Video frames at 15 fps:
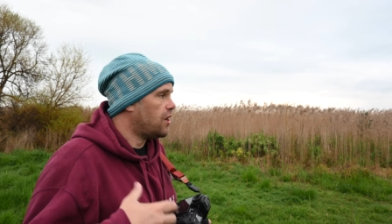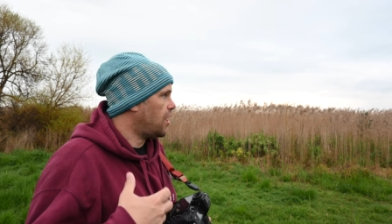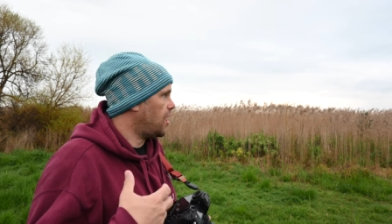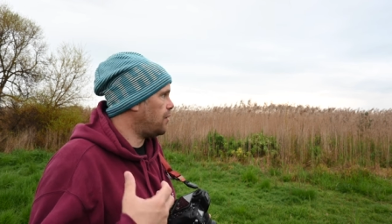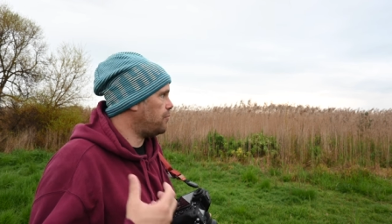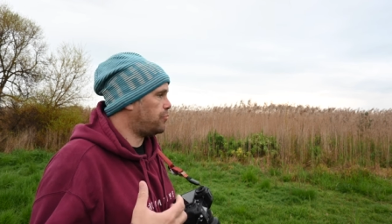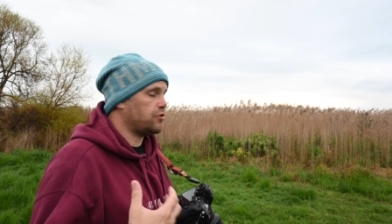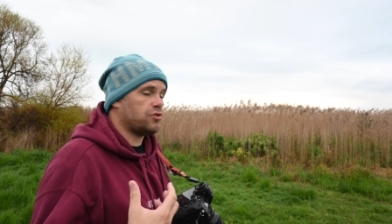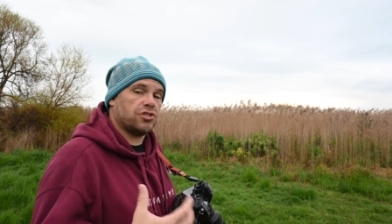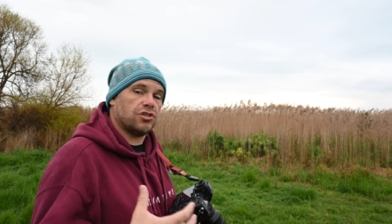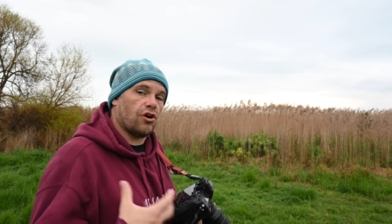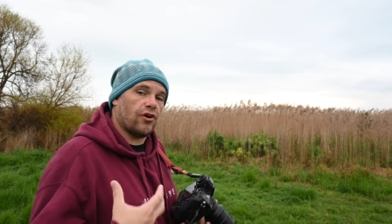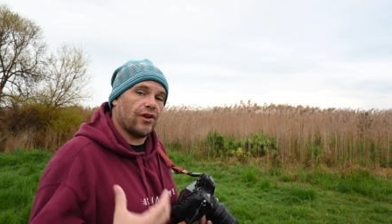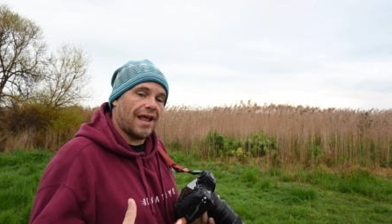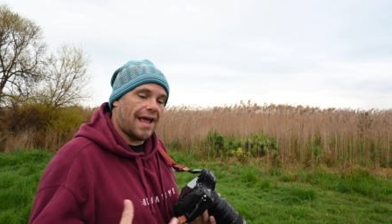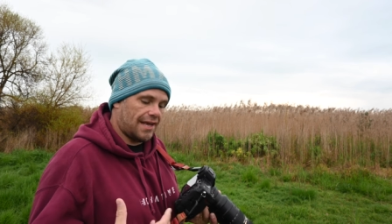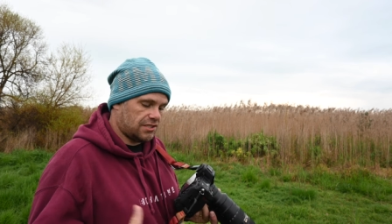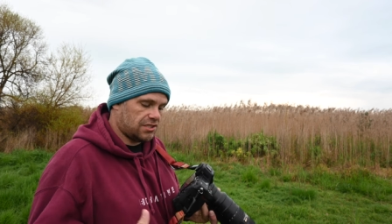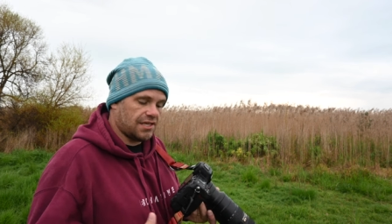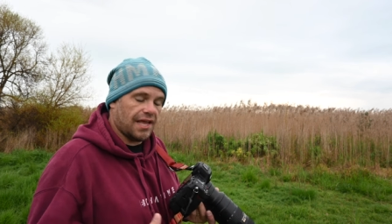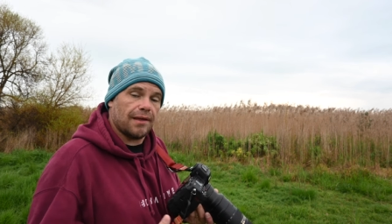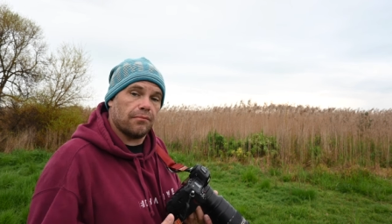um, puts it on a
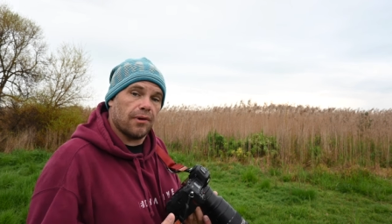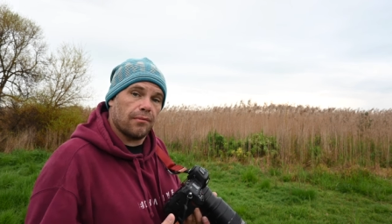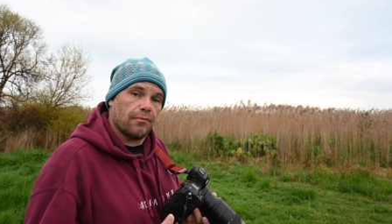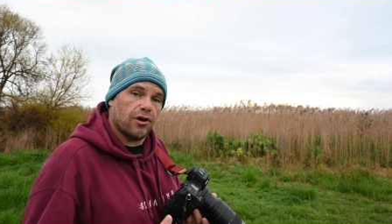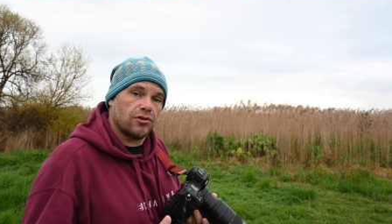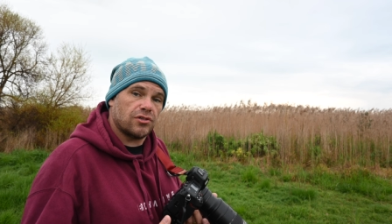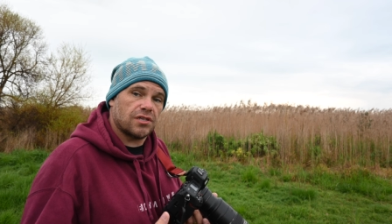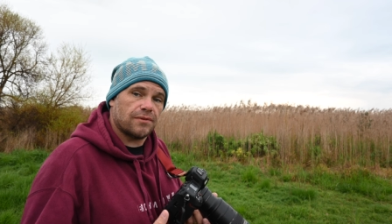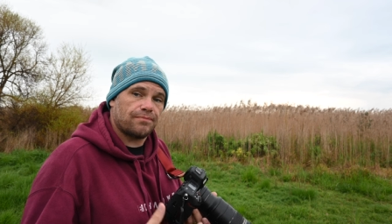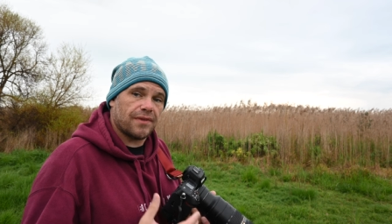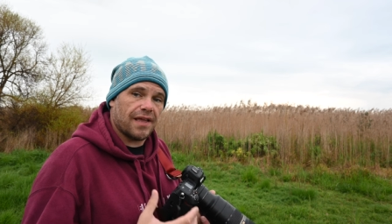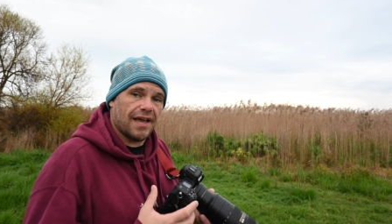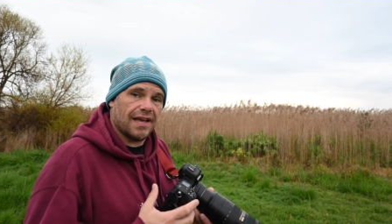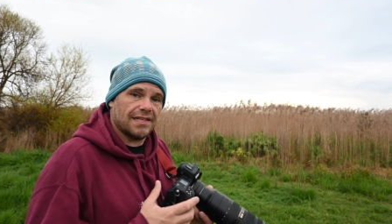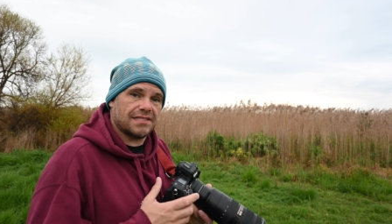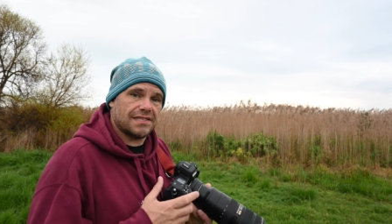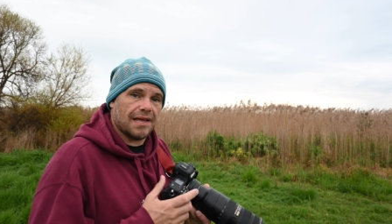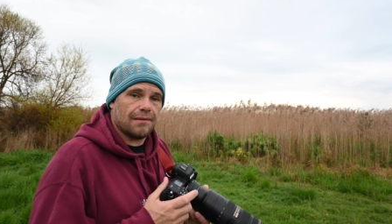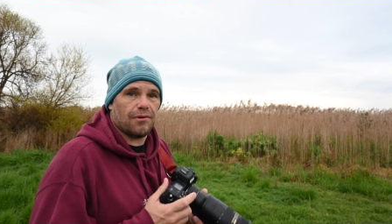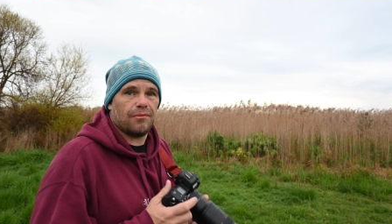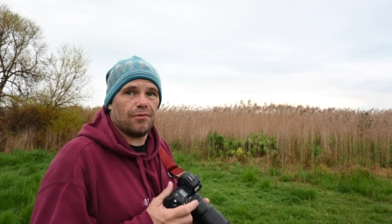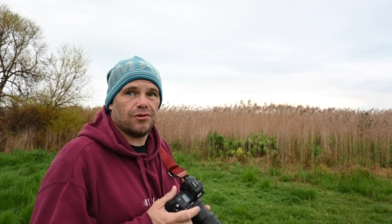standby mode and
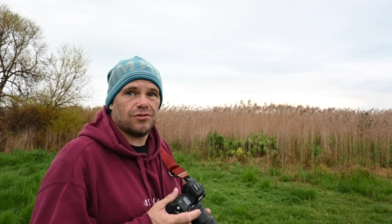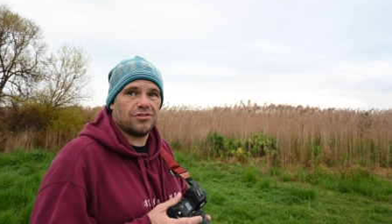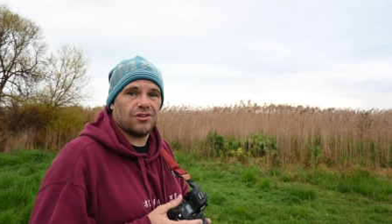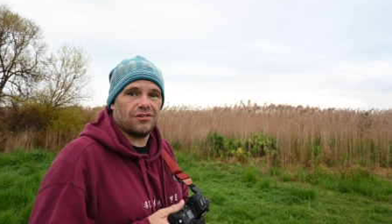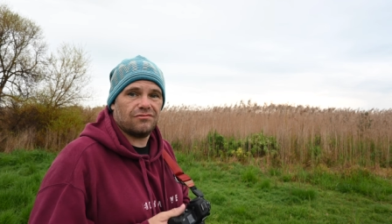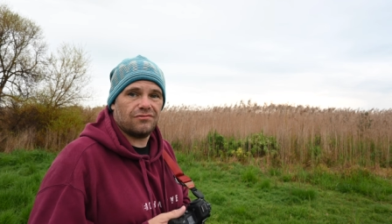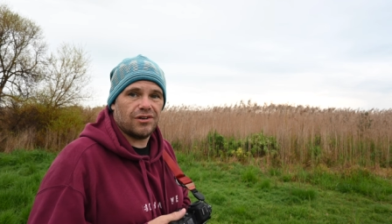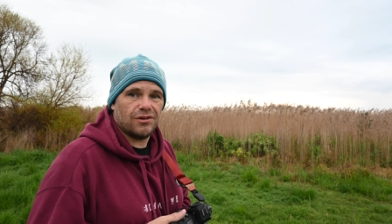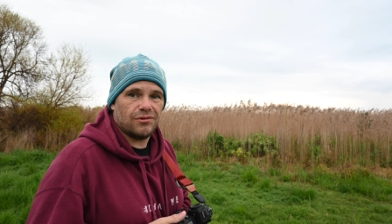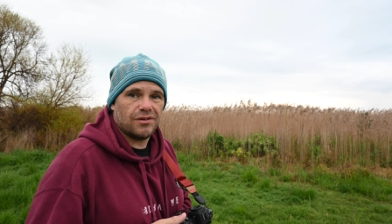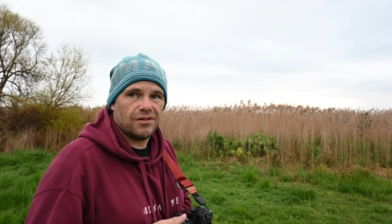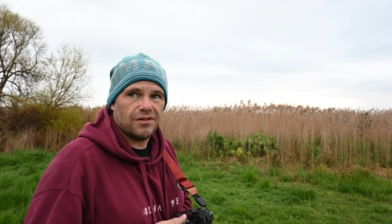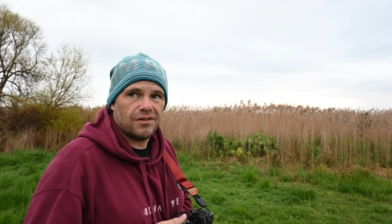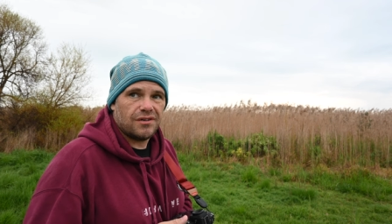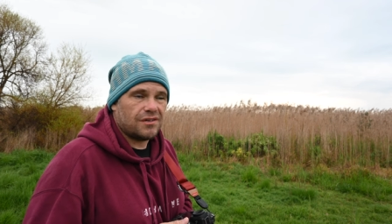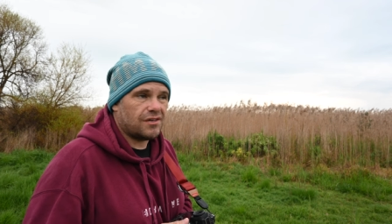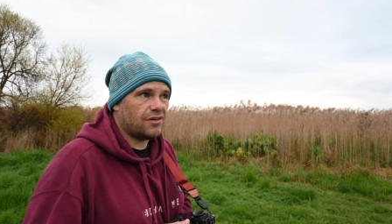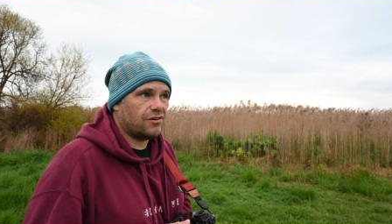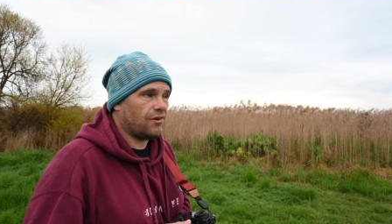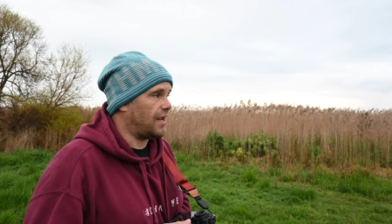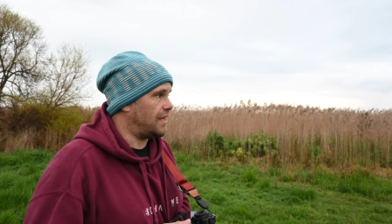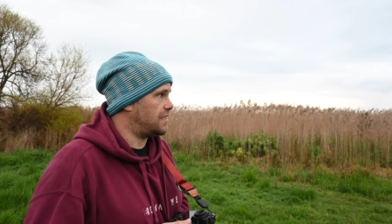standby mode's not real
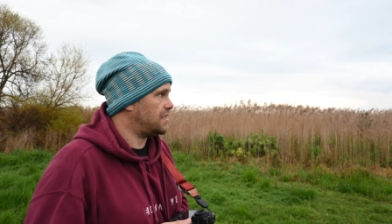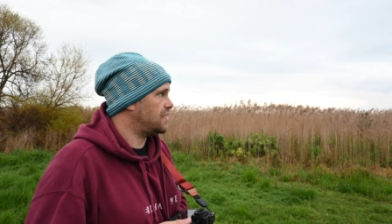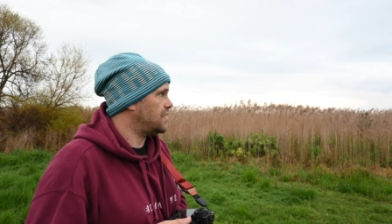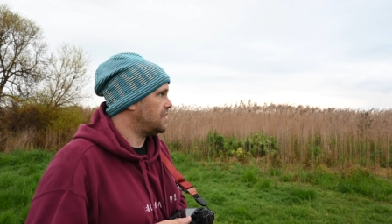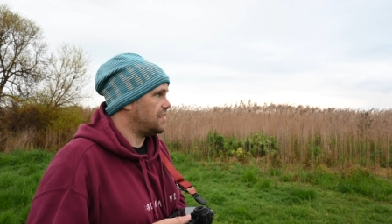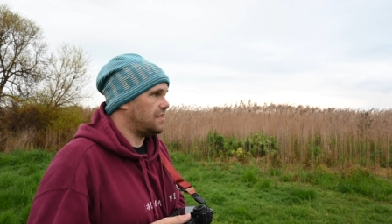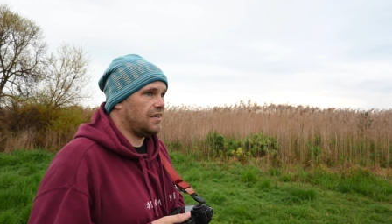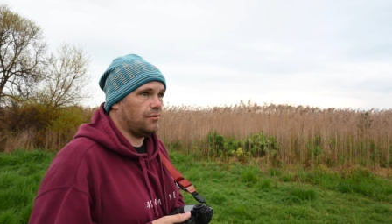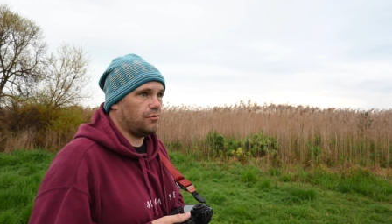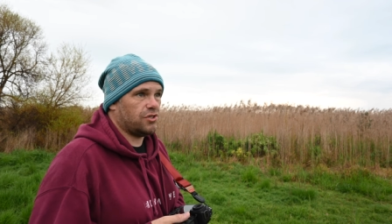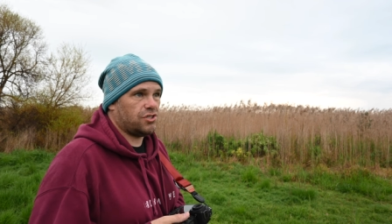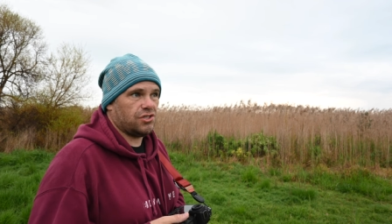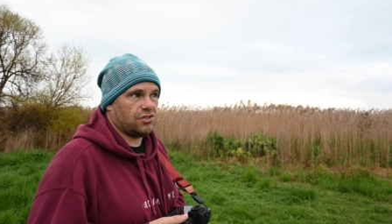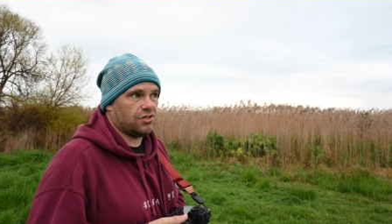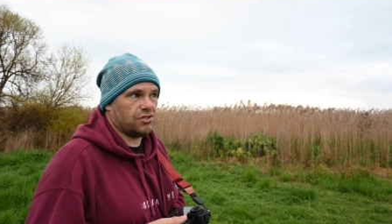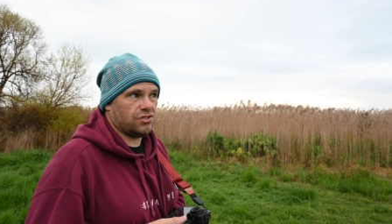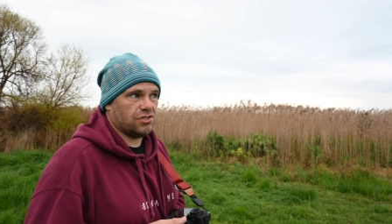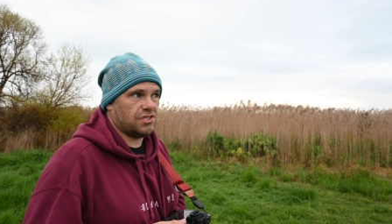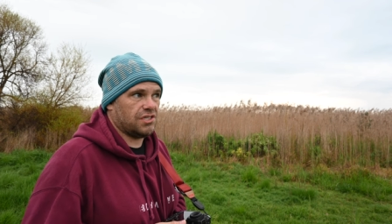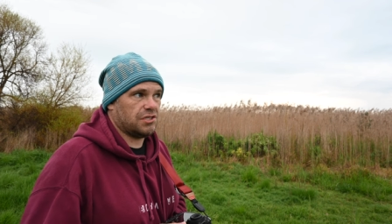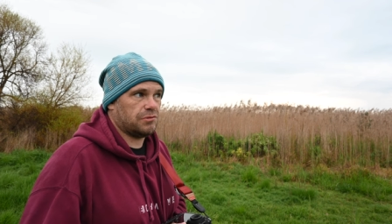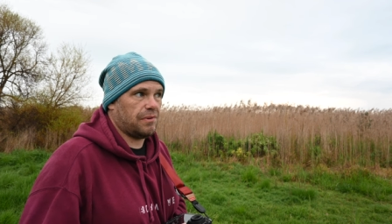great. I wish you could
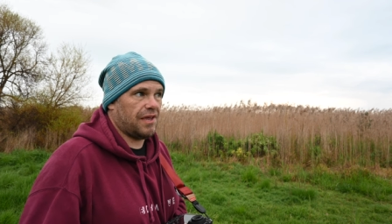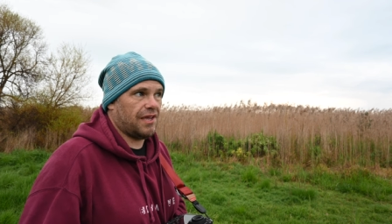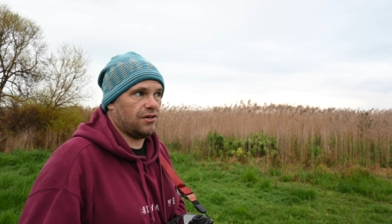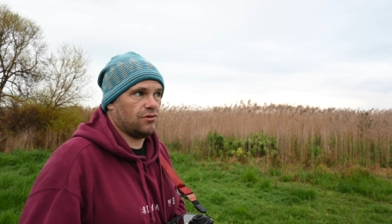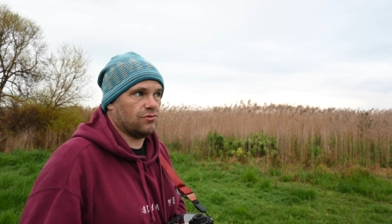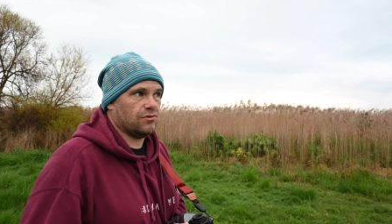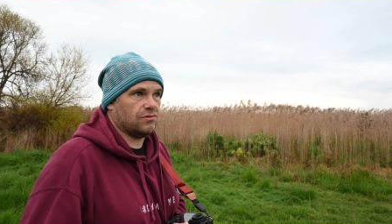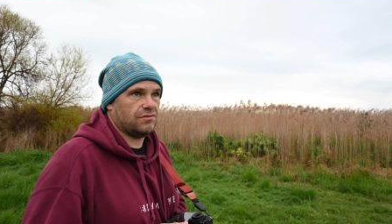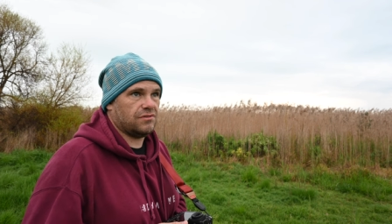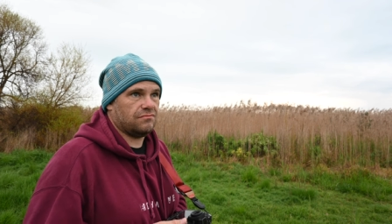just expand or